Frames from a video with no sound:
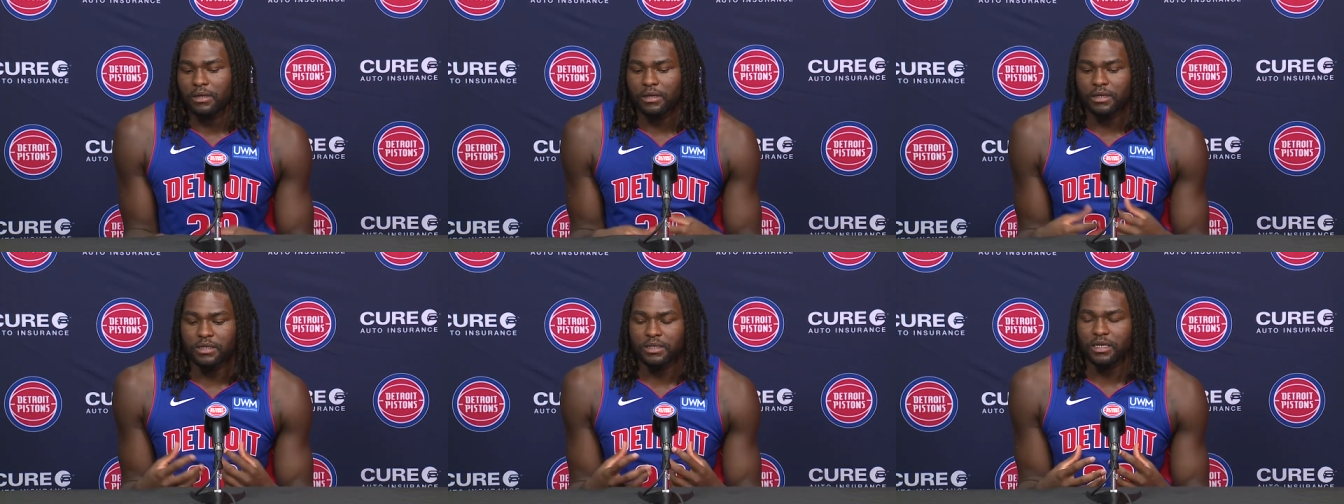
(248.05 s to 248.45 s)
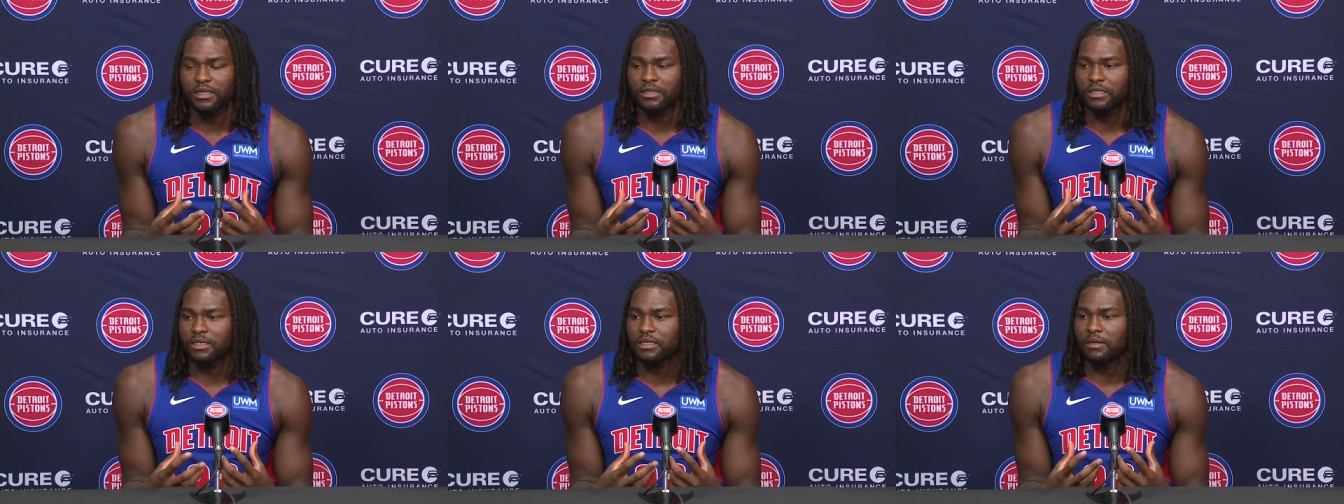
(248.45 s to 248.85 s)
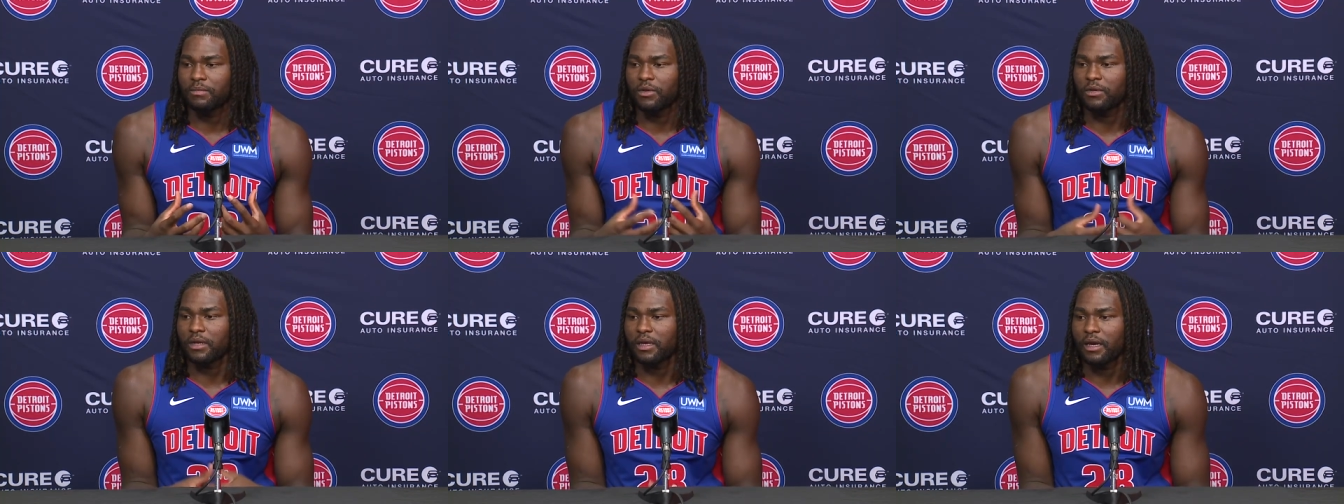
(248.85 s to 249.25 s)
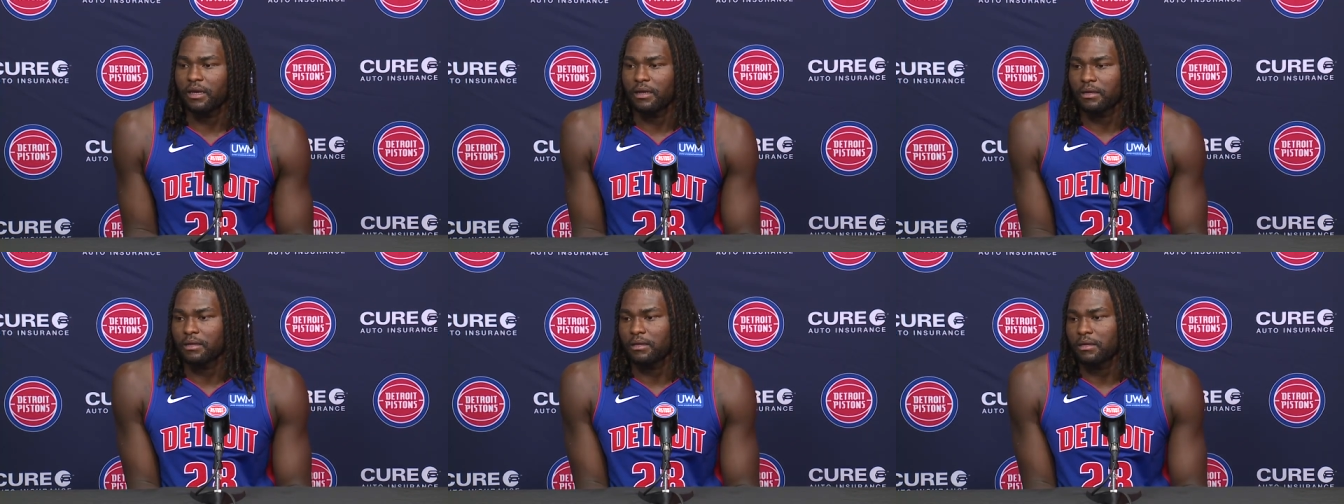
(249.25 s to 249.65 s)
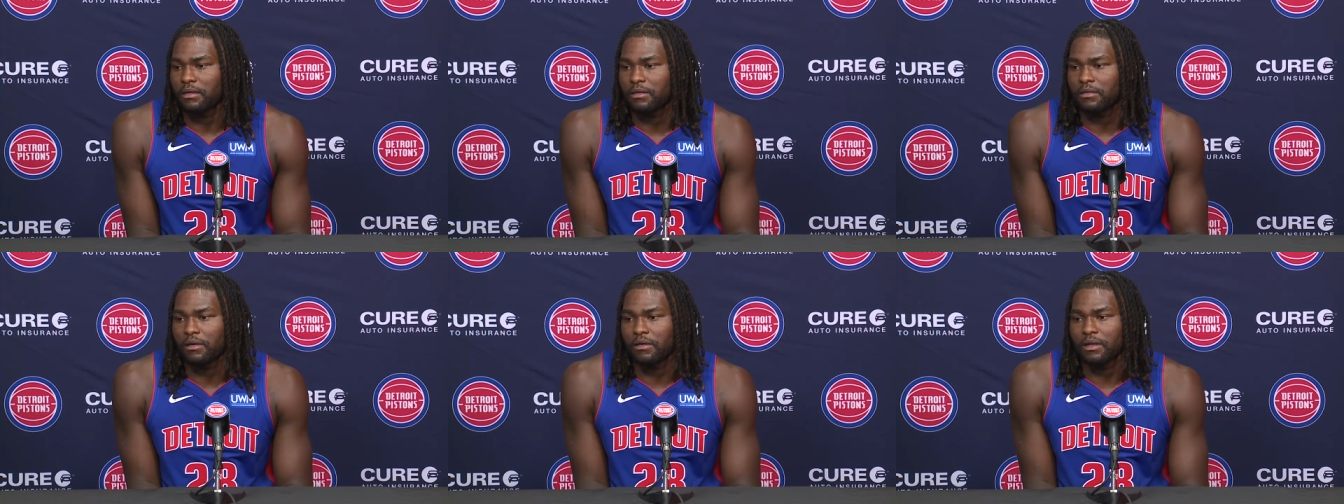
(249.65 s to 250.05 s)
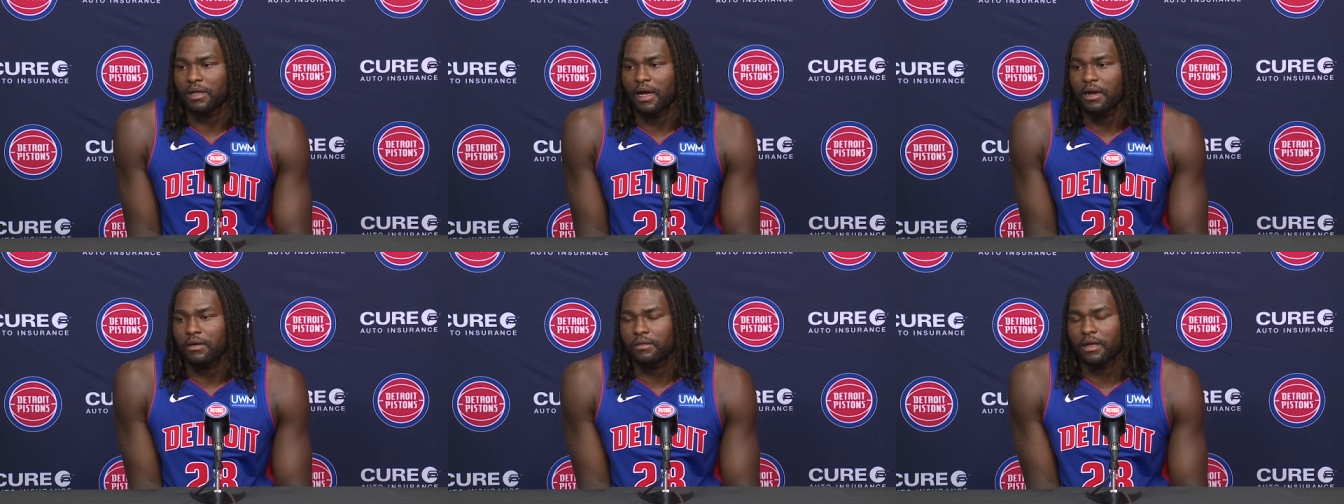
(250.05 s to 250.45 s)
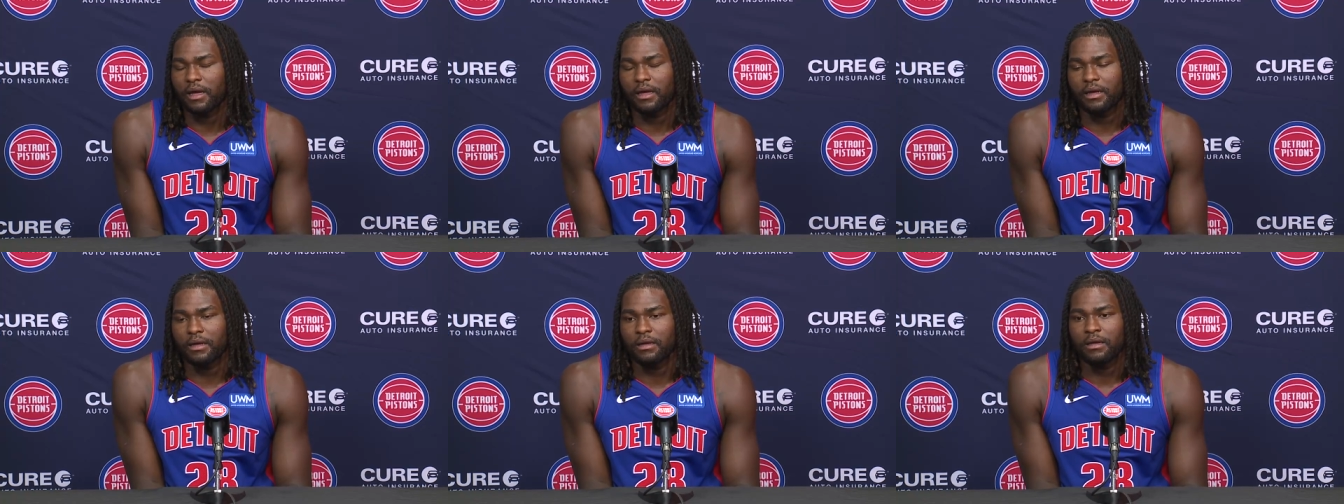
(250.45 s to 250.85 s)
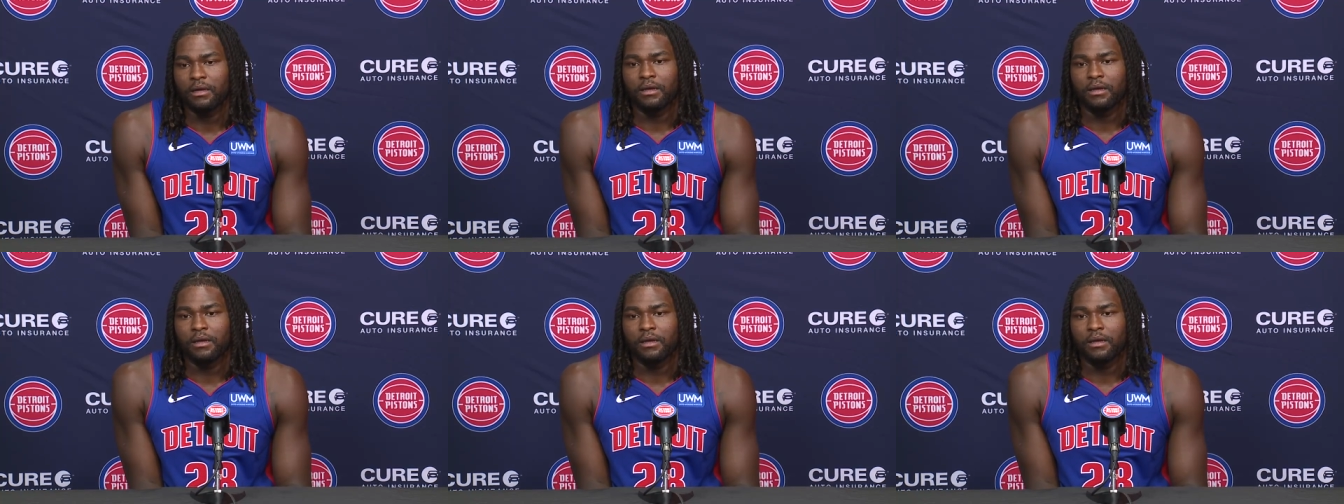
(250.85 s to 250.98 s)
is us just communicating, you know, a lot on that end.